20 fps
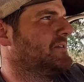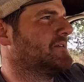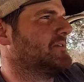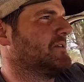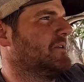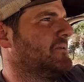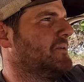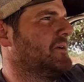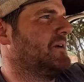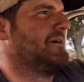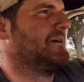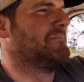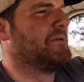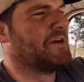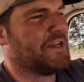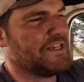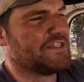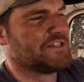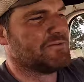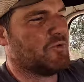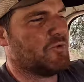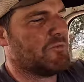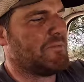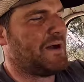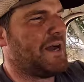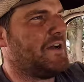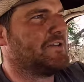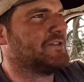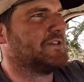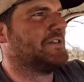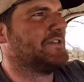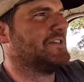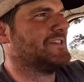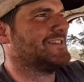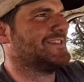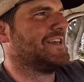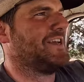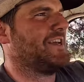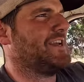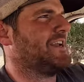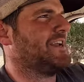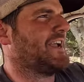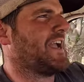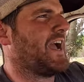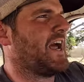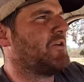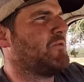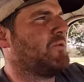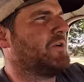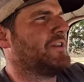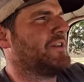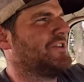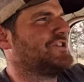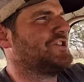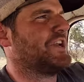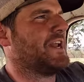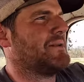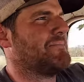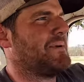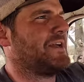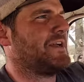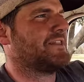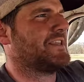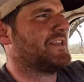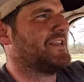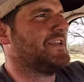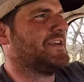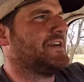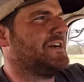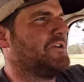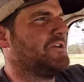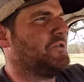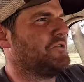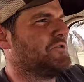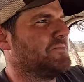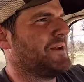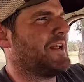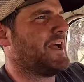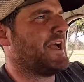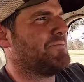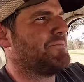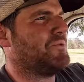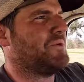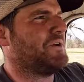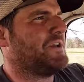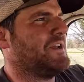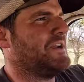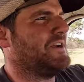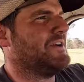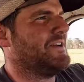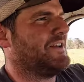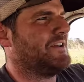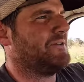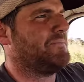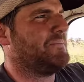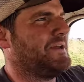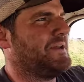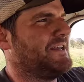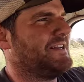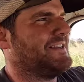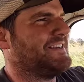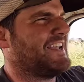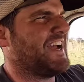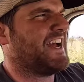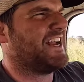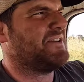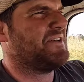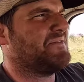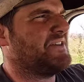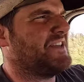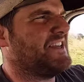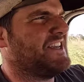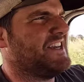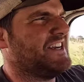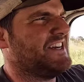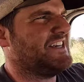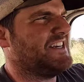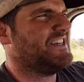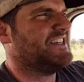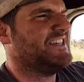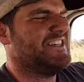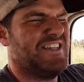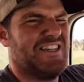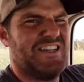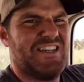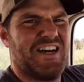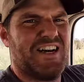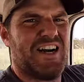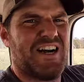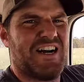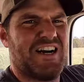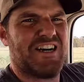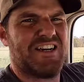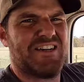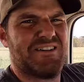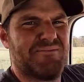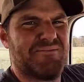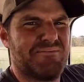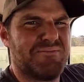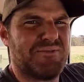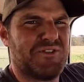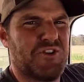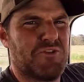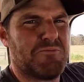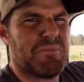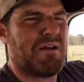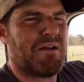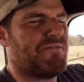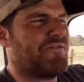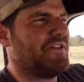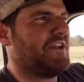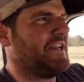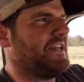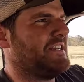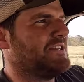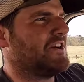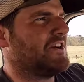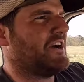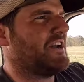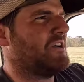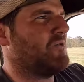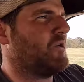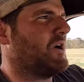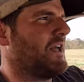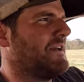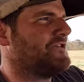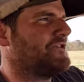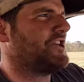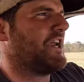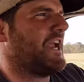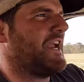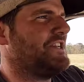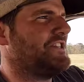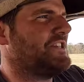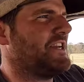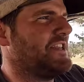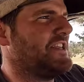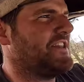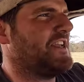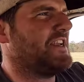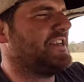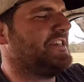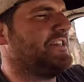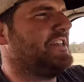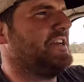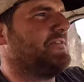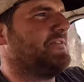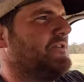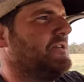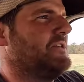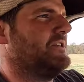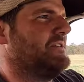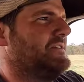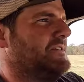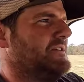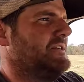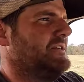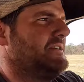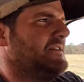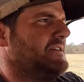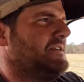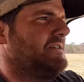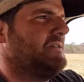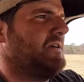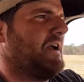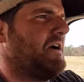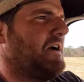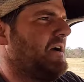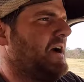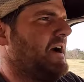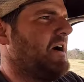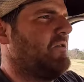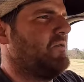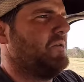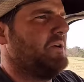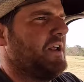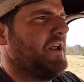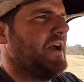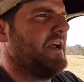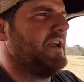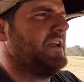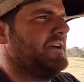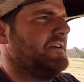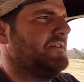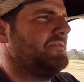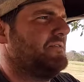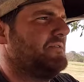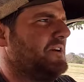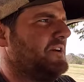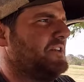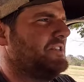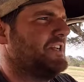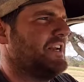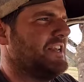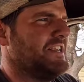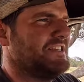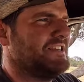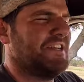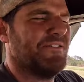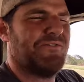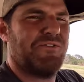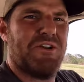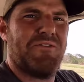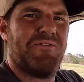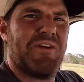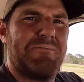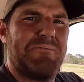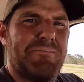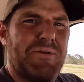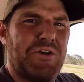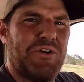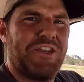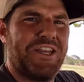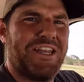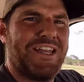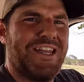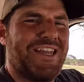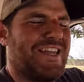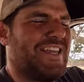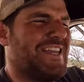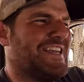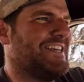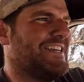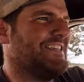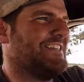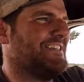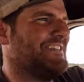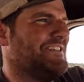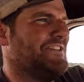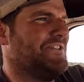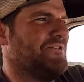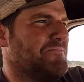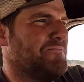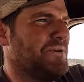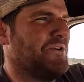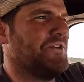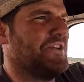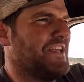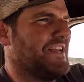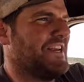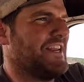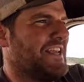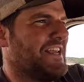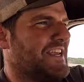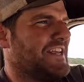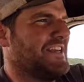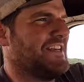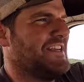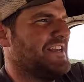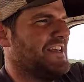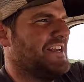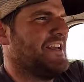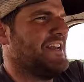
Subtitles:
So I'm going to get some more miles on this thing. Kind of wanted to chat about the Ultimate Highboy here a little bit, kind of the my feelings on it, what I've changed, anything different, how would I have done it different if I'm building it again.